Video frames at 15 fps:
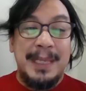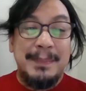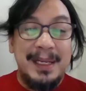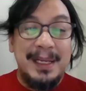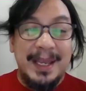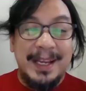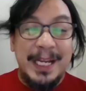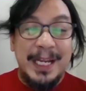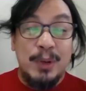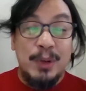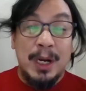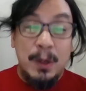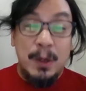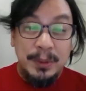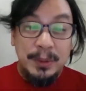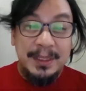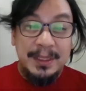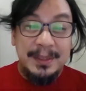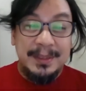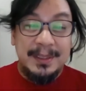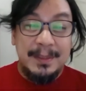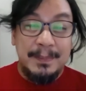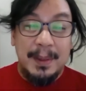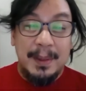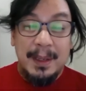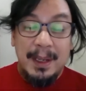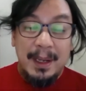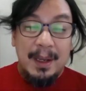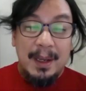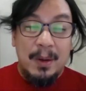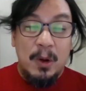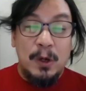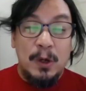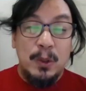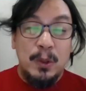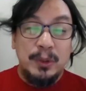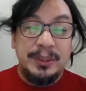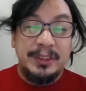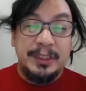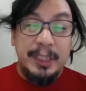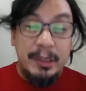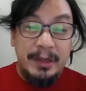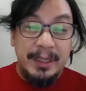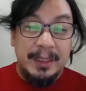be likened to a closed system or closed circuit,